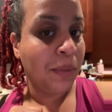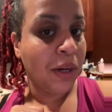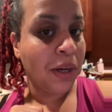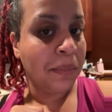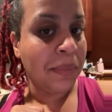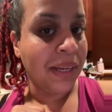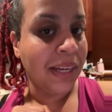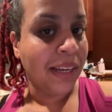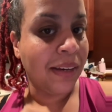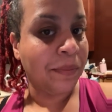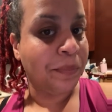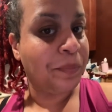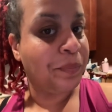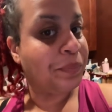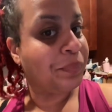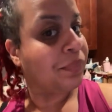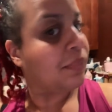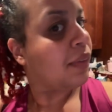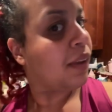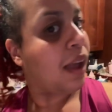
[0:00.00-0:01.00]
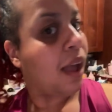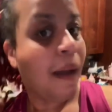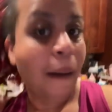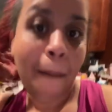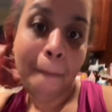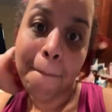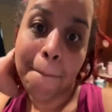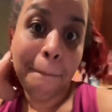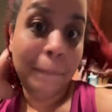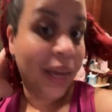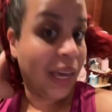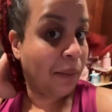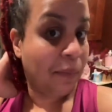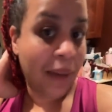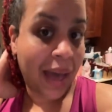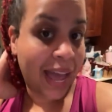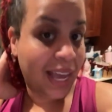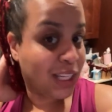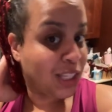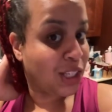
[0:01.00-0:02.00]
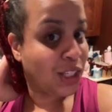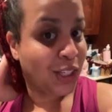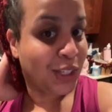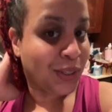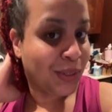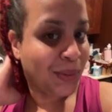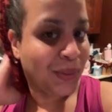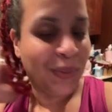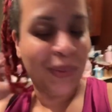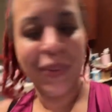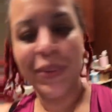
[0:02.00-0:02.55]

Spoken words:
meat in. Be back soon.